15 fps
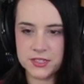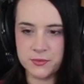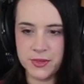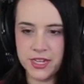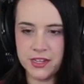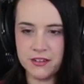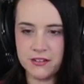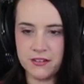
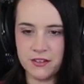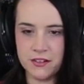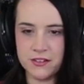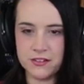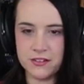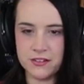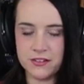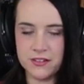Swing
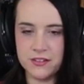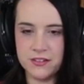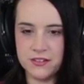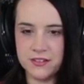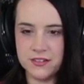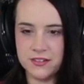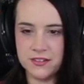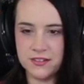harder.
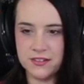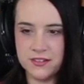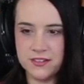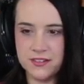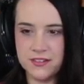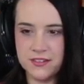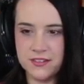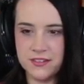
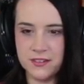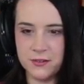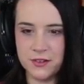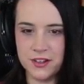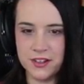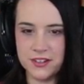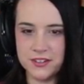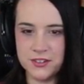Oh
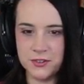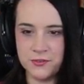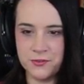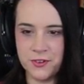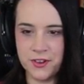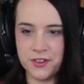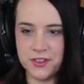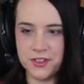god, don't
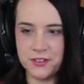fall